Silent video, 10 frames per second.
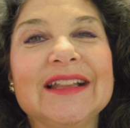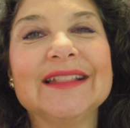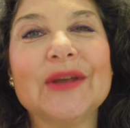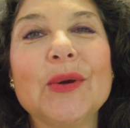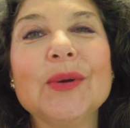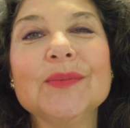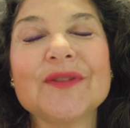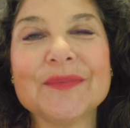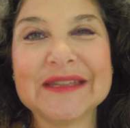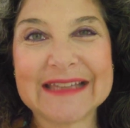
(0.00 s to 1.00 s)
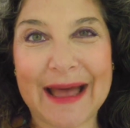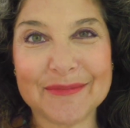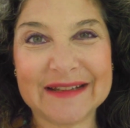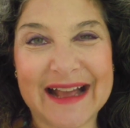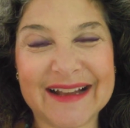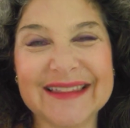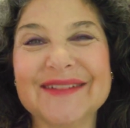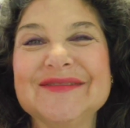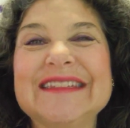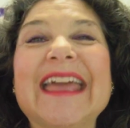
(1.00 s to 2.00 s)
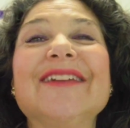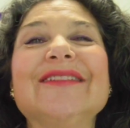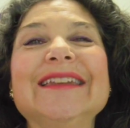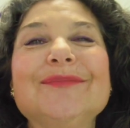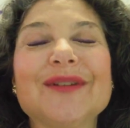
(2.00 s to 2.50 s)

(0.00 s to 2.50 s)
Shalom from the Tabernacle of David,